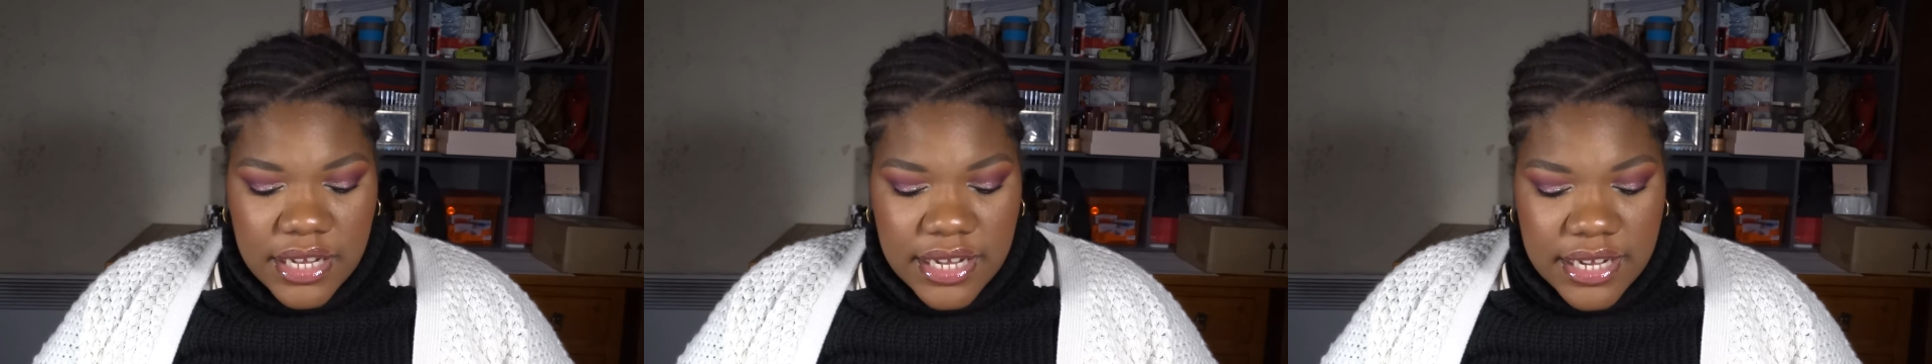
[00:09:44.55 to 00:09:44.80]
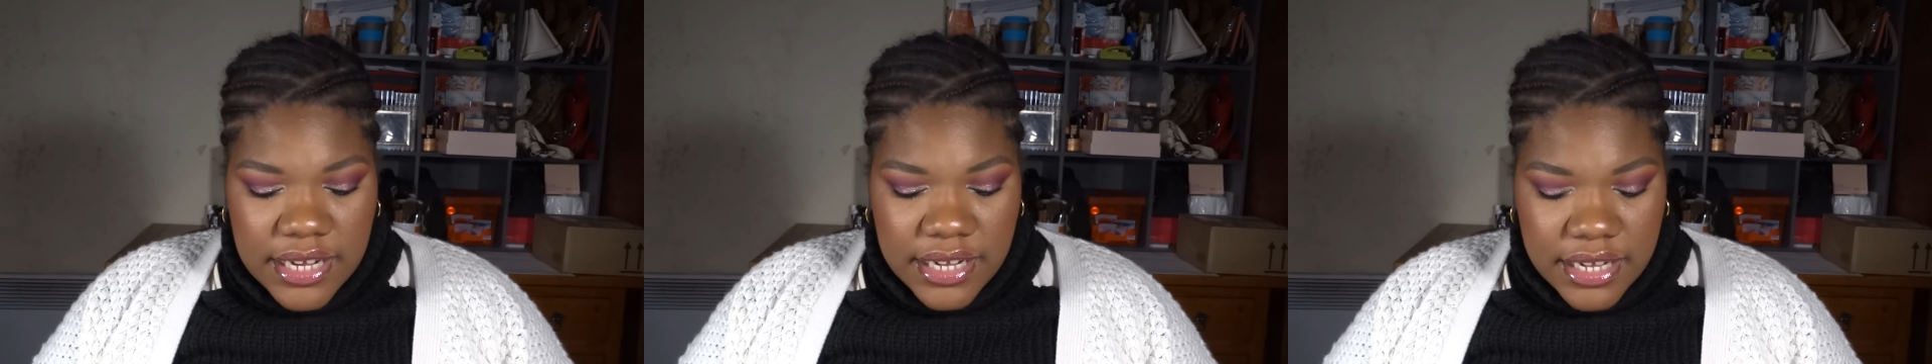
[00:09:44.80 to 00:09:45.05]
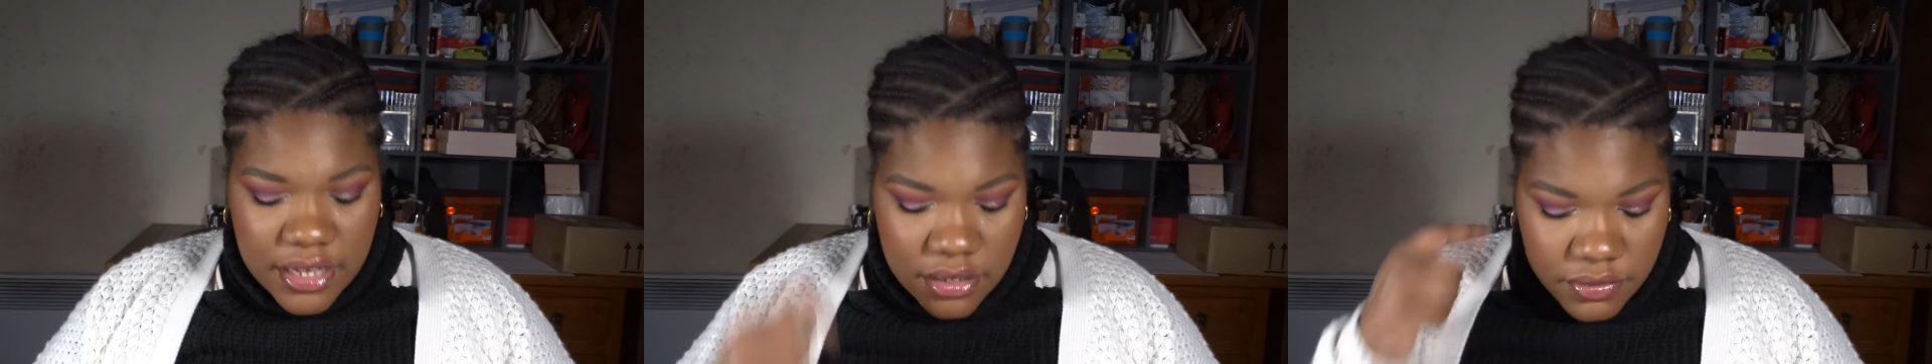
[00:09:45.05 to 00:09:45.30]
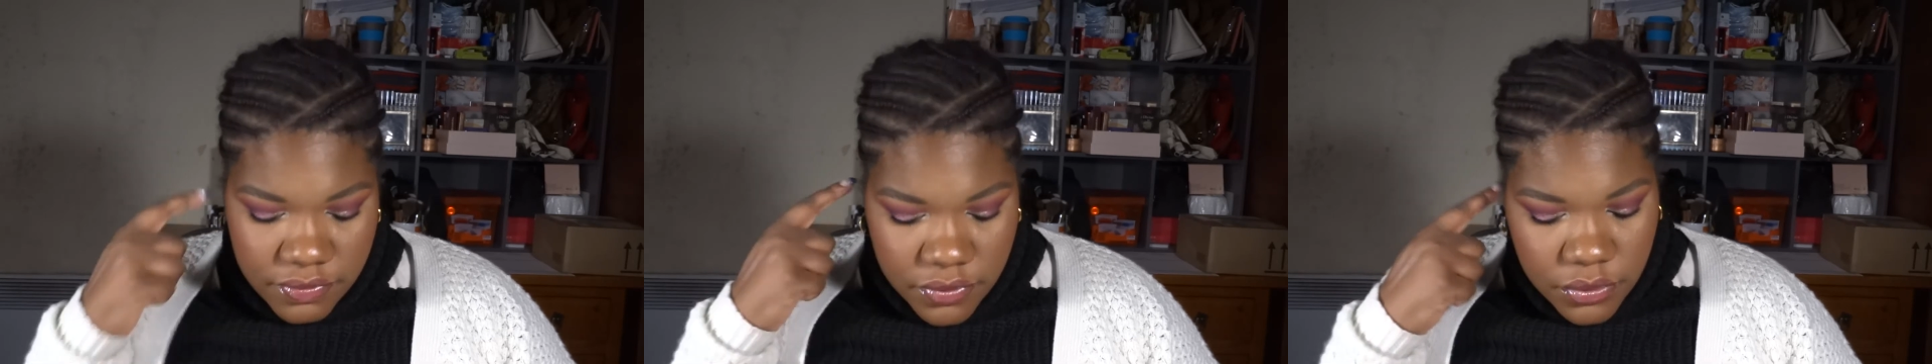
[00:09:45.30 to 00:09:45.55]
I had
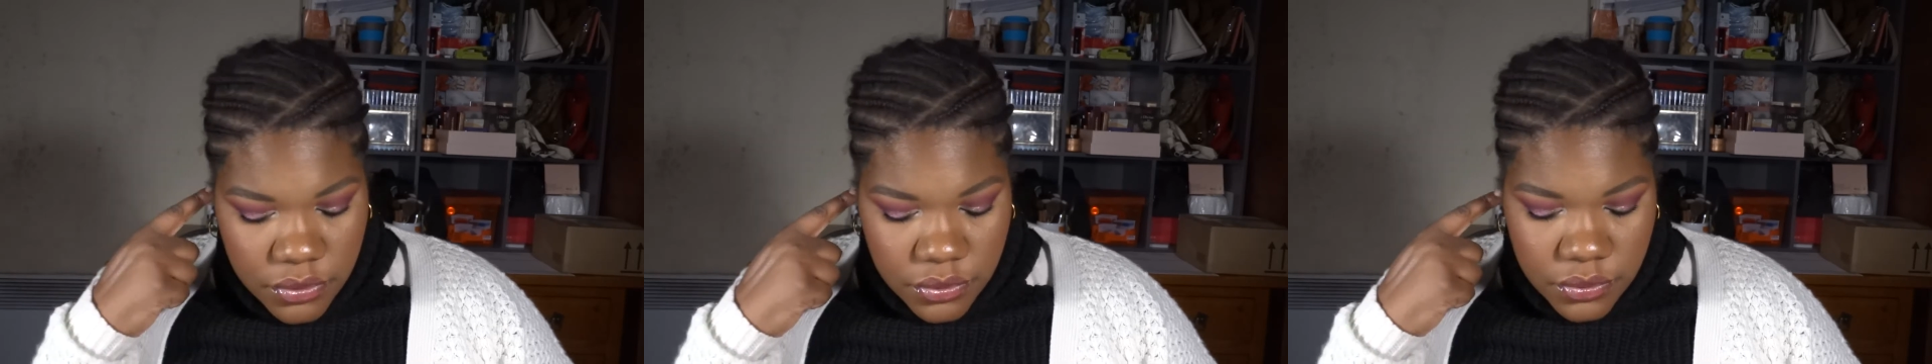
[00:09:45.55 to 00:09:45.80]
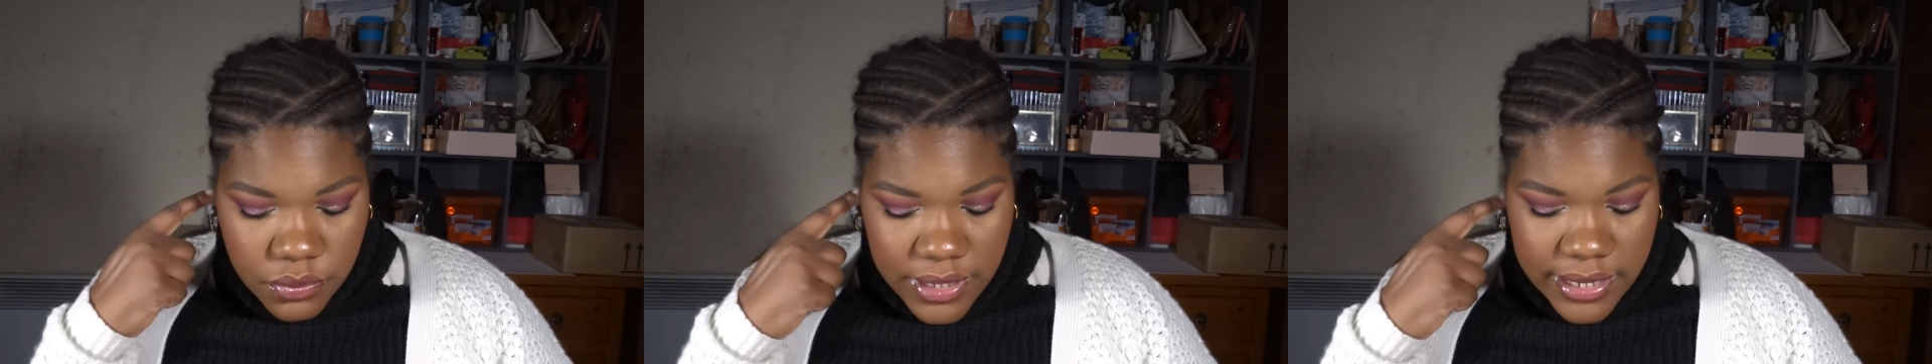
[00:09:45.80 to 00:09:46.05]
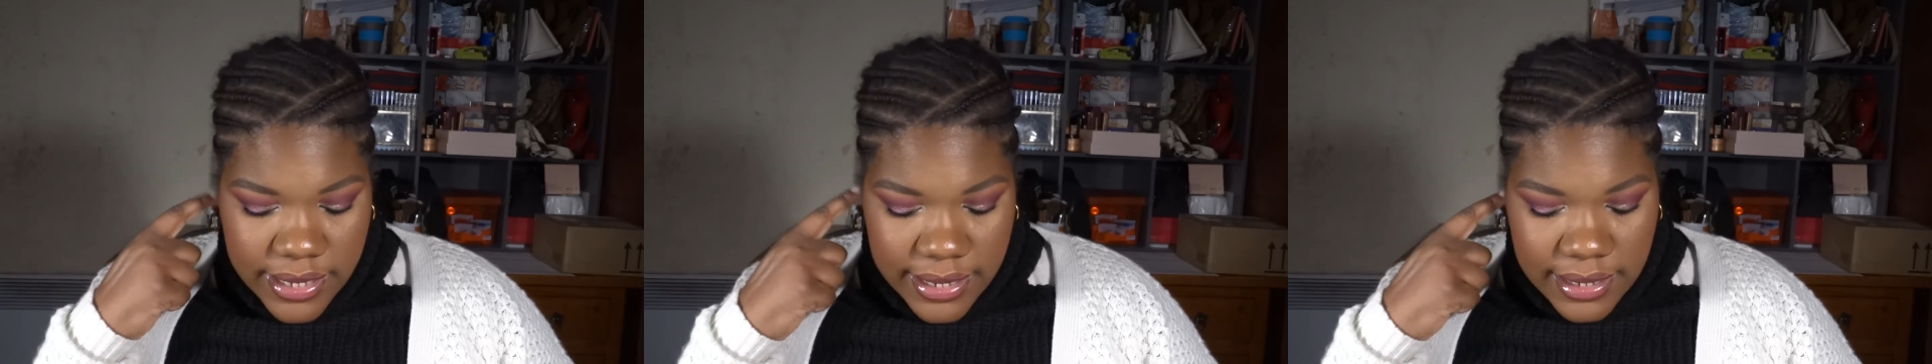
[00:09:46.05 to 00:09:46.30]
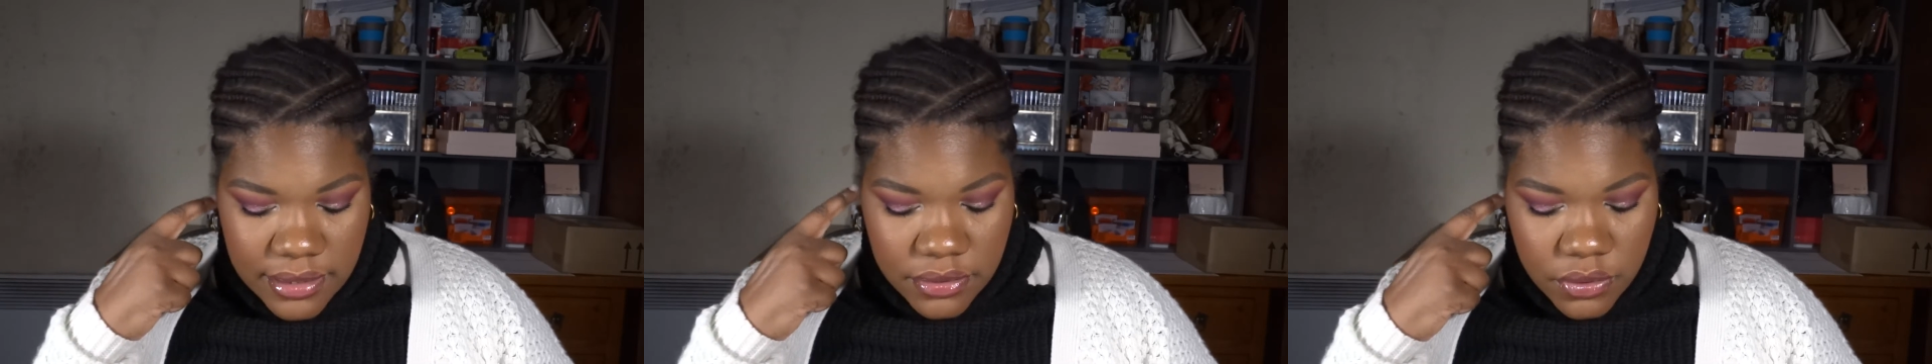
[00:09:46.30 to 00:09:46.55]
Voodoo
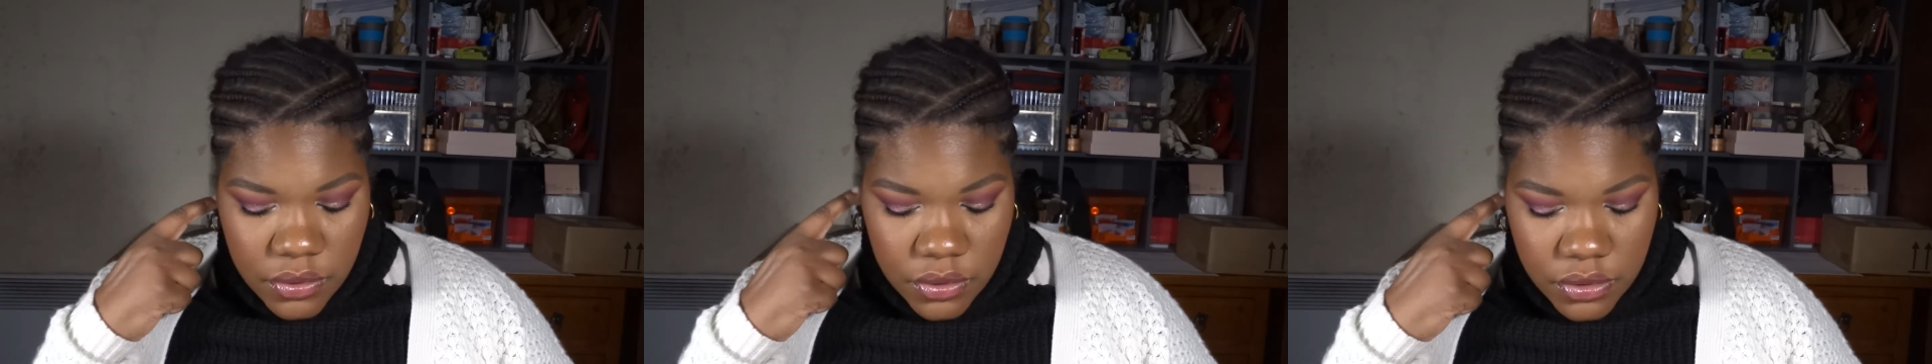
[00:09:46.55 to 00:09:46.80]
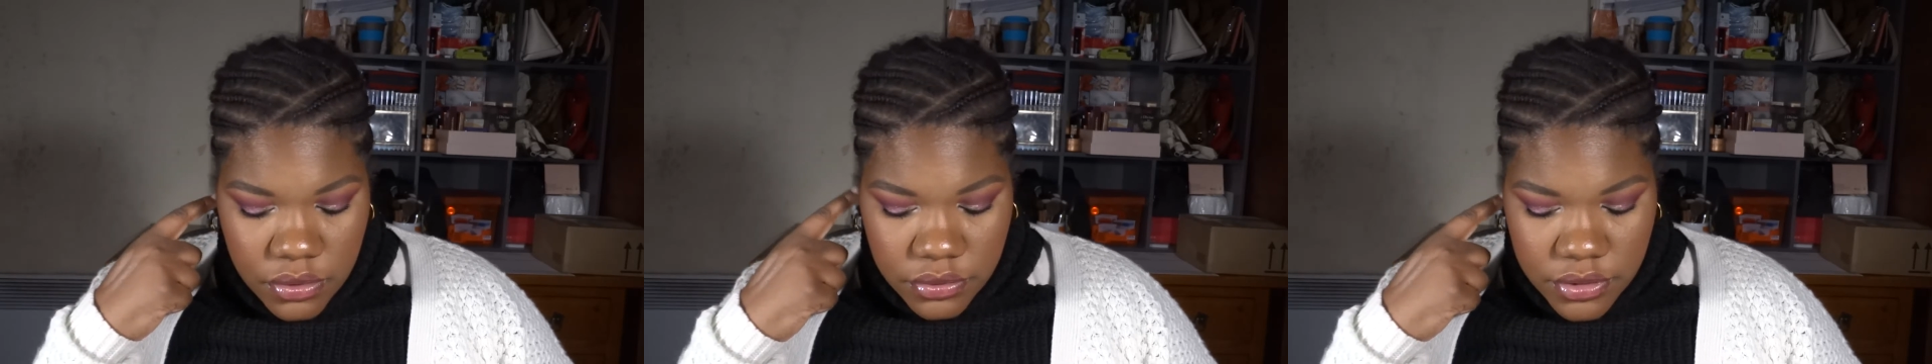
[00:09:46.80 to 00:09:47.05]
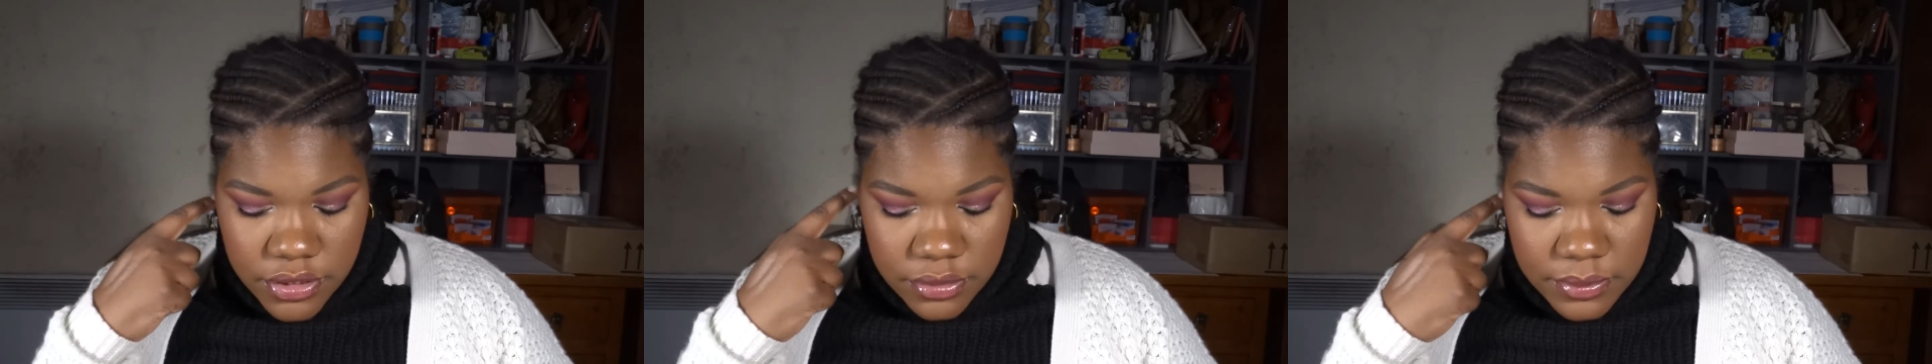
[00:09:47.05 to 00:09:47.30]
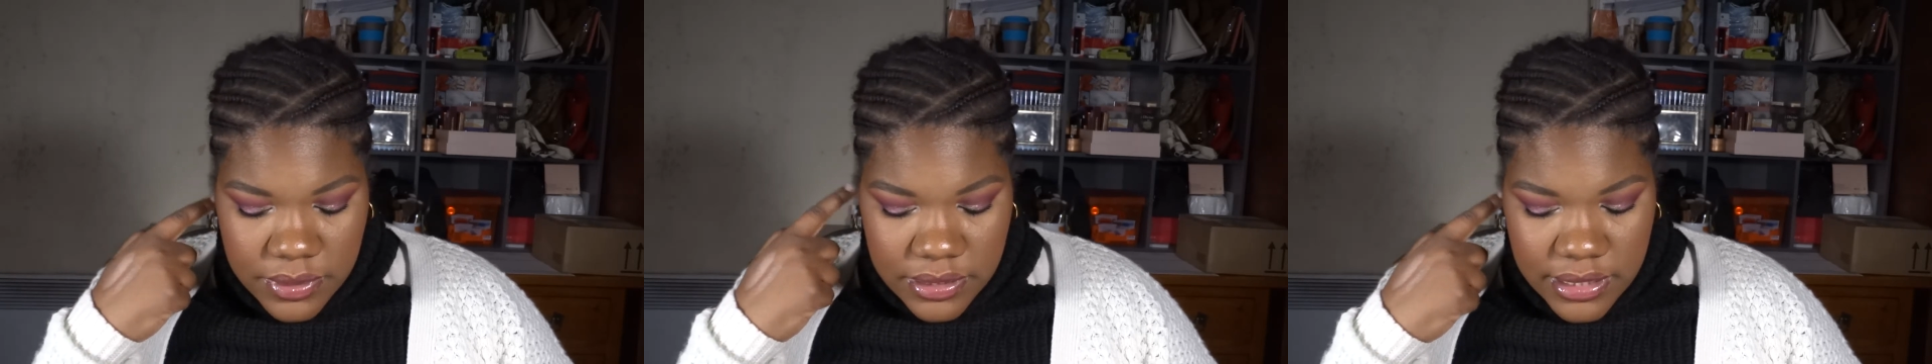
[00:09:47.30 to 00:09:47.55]
and Corrupt.